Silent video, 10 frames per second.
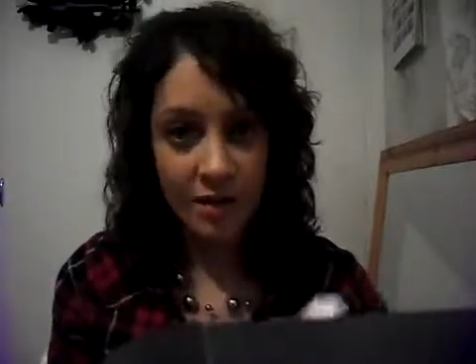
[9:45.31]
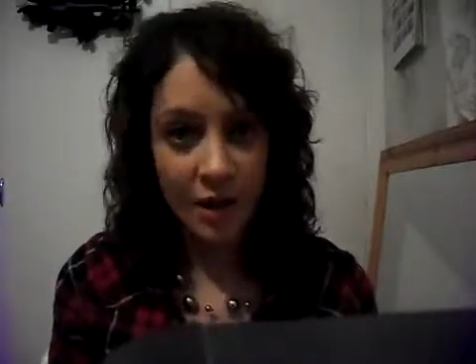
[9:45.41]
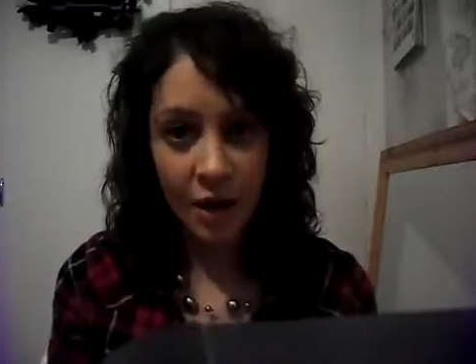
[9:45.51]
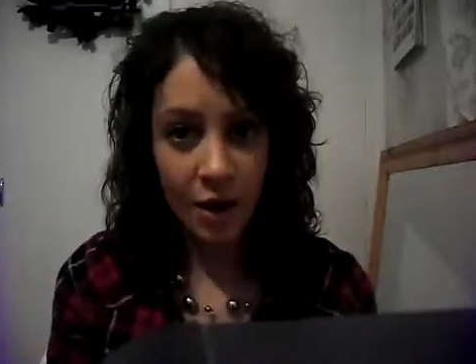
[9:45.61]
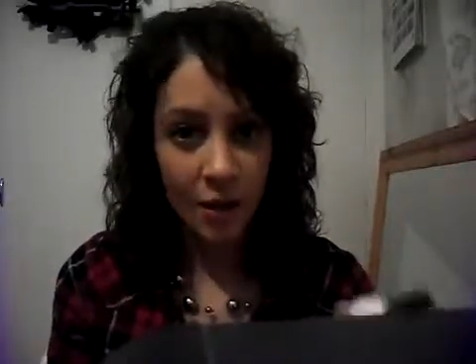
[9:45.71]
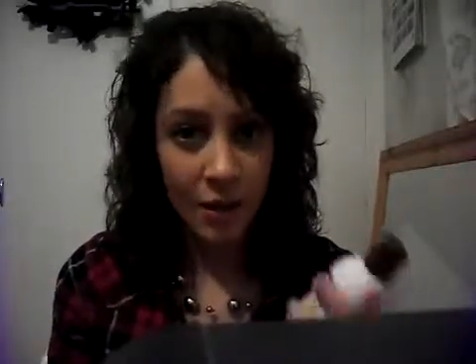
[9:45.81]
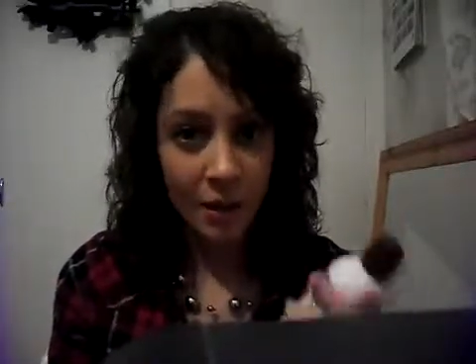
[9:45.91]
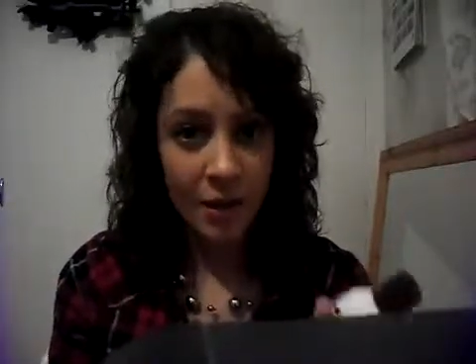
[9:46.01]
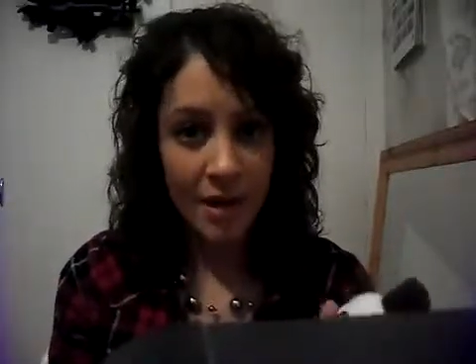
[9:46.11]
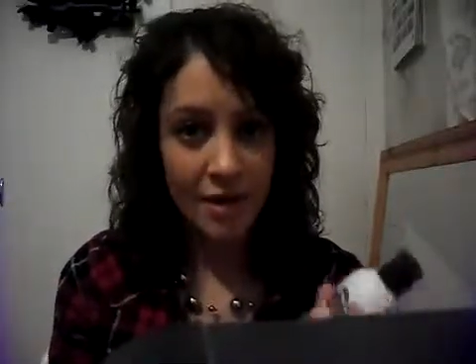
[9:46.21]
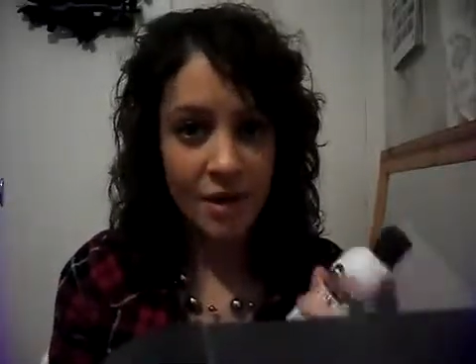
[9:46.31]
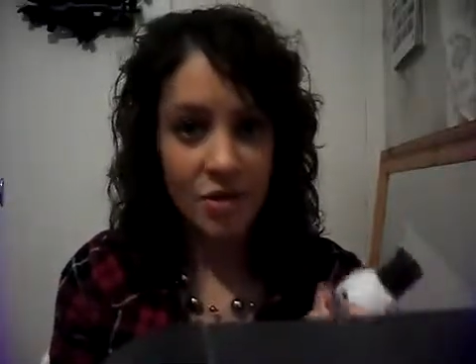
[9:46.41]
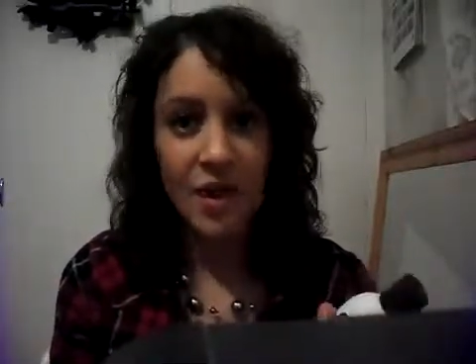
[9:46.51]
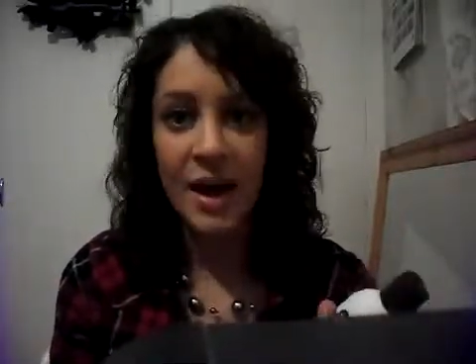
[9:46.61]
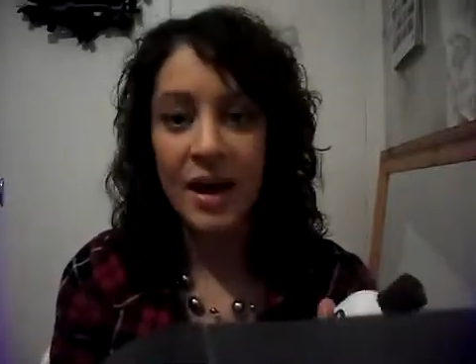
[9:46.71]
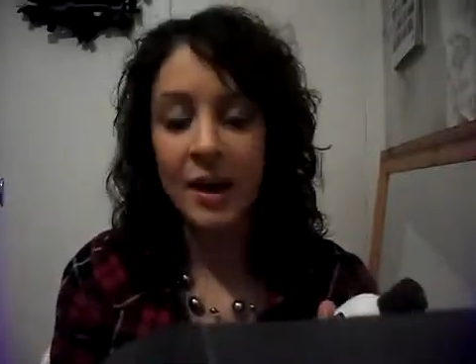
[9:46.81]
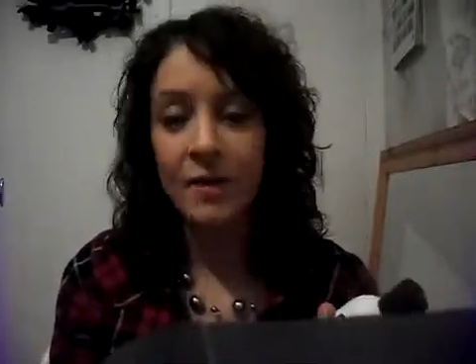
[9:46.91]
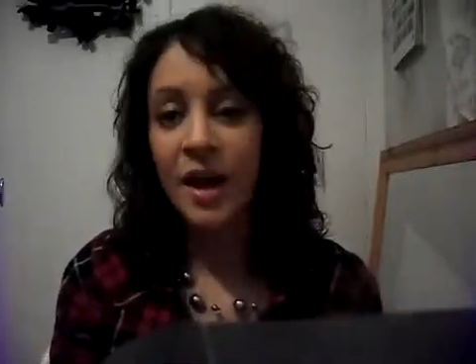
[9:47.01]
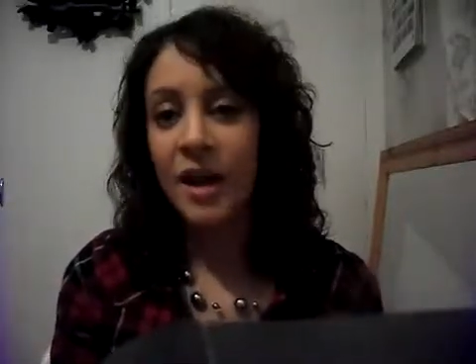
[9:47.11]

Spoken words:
give it a go when I'm wearing it straight,